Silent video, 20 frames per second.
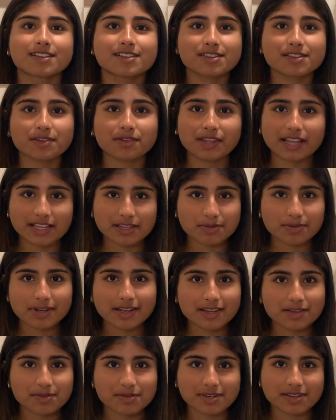So that's what I
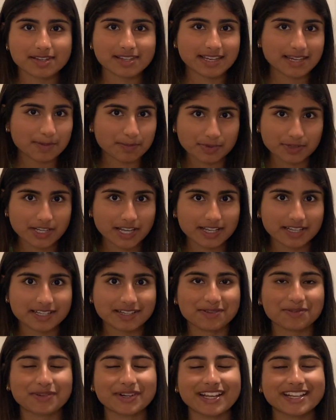use as heat
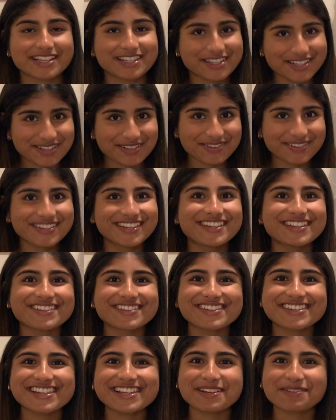protectant when I do
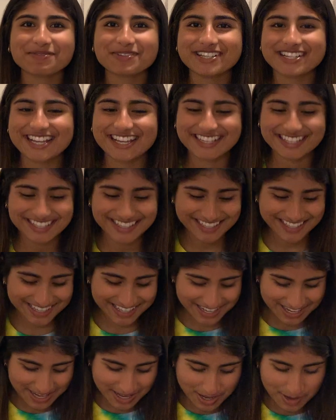use heat protectant,
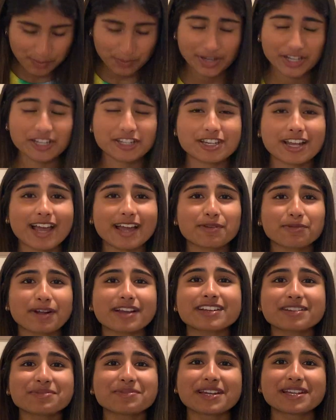which I
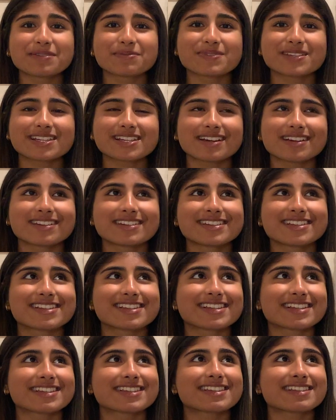recommend because
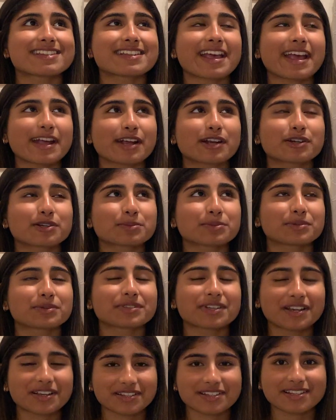it's terrible
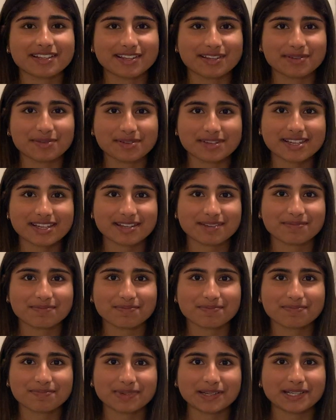not to use it,
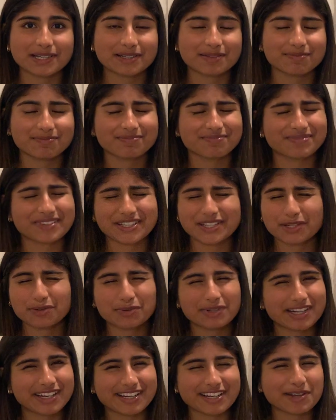but I do
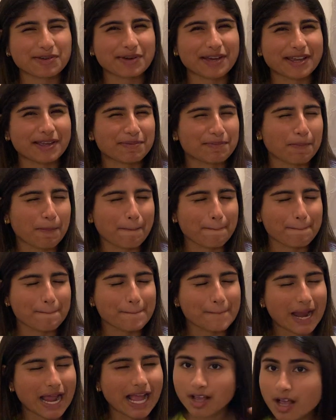it
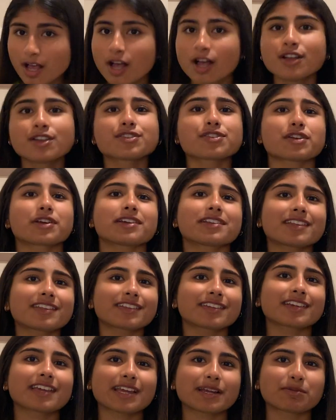anyway. Sorry that
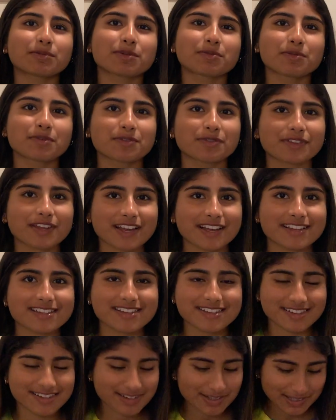the camera moved, guys,
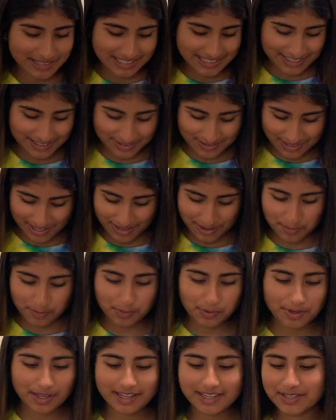sorry. Okay,
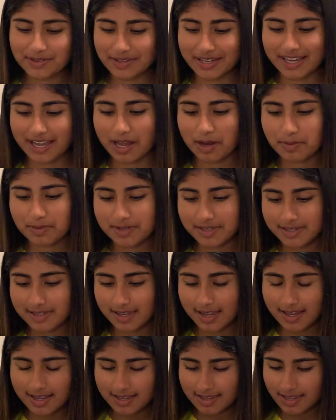well anyway, I was
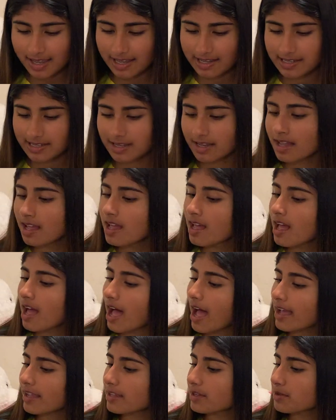saying that
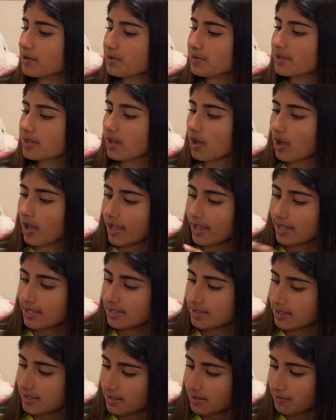I use the
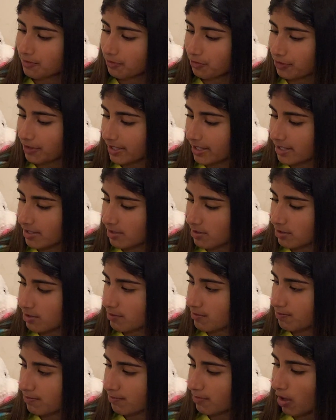Instant Freeze
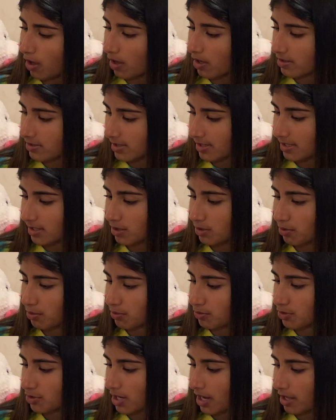Aussie
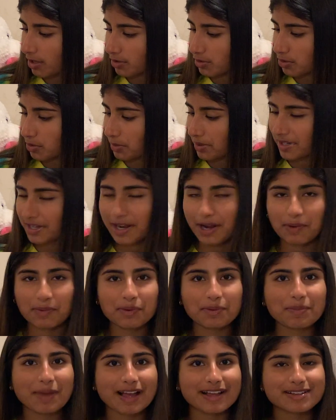Gel
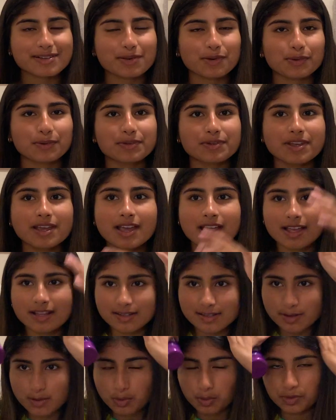20-hour max hold
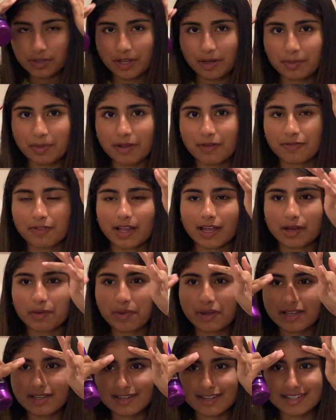to hold down my
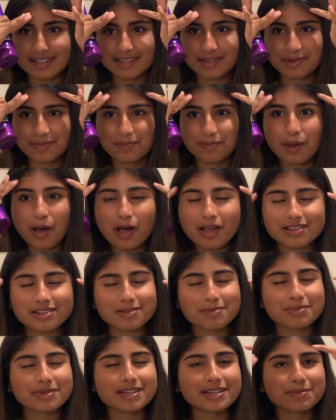flyaways and to
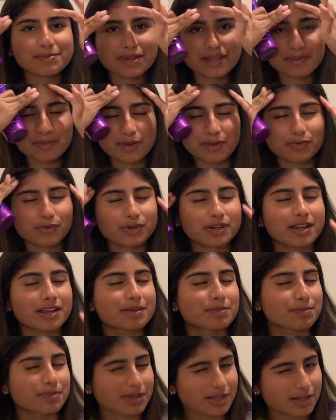possibly make my
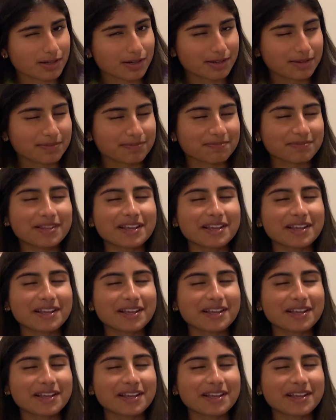forehead bigger.